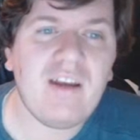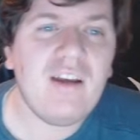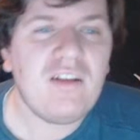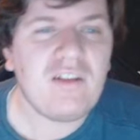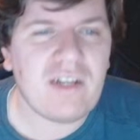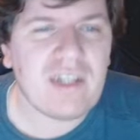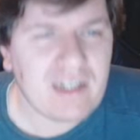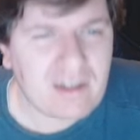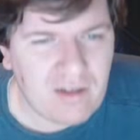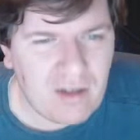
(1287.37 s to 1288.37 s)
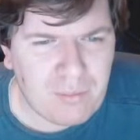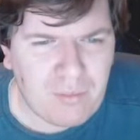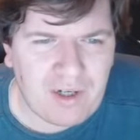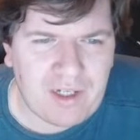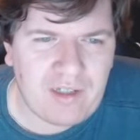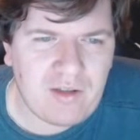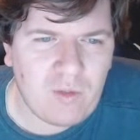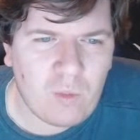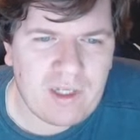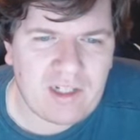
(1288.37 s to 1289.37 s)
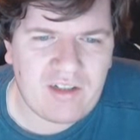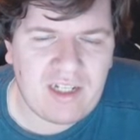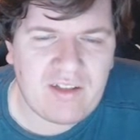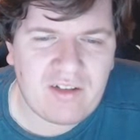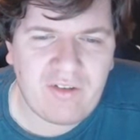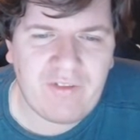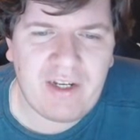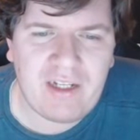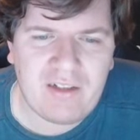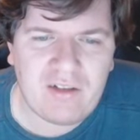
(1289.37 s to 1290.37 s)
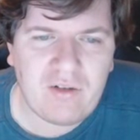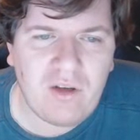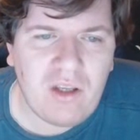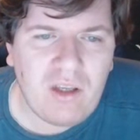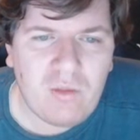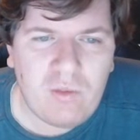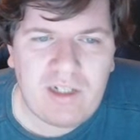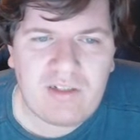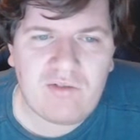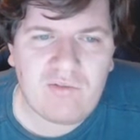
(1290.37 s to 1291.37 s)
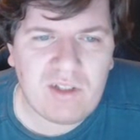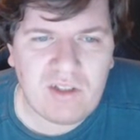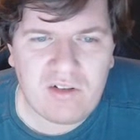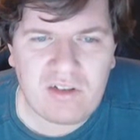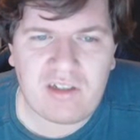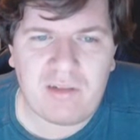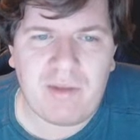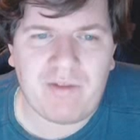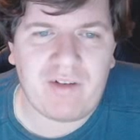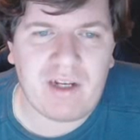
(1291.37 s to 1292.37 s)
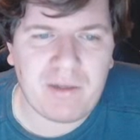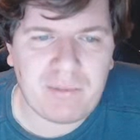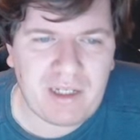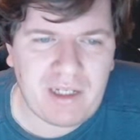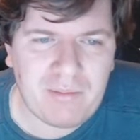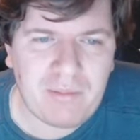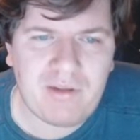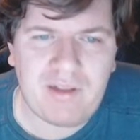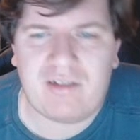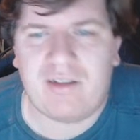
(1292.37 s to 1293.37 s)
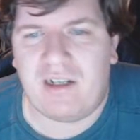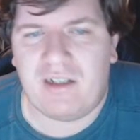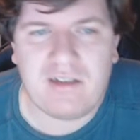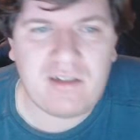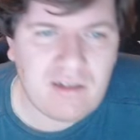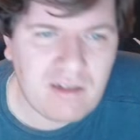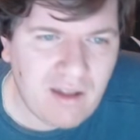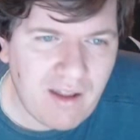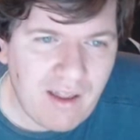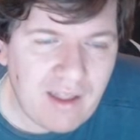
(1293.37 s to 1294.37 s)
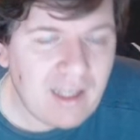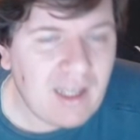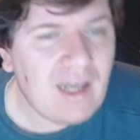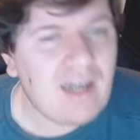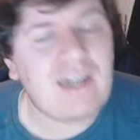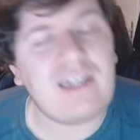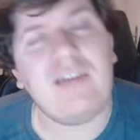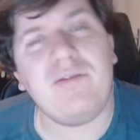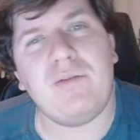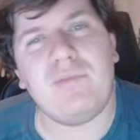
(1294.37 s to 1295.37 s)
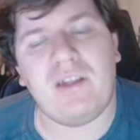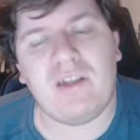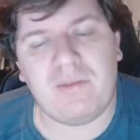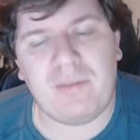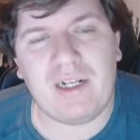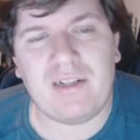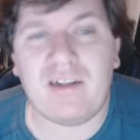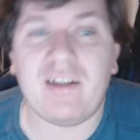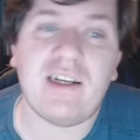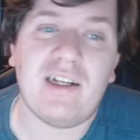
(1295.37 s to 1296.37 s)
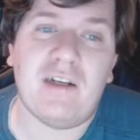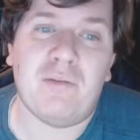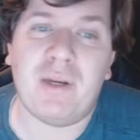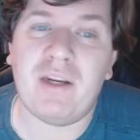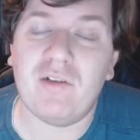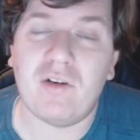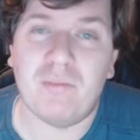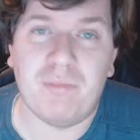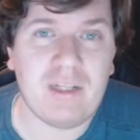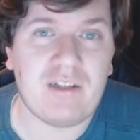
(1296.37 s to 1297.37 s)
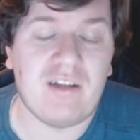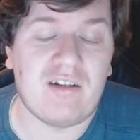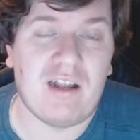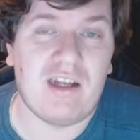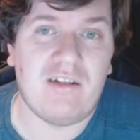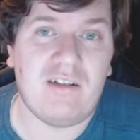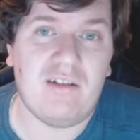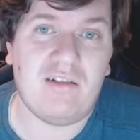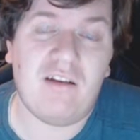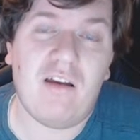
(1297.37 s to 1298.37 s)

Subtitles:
So they can upgrade the weather sensor vanes, which reduces the monthly upkeep. That's nice. I gave them the ability to get an Imperial business license,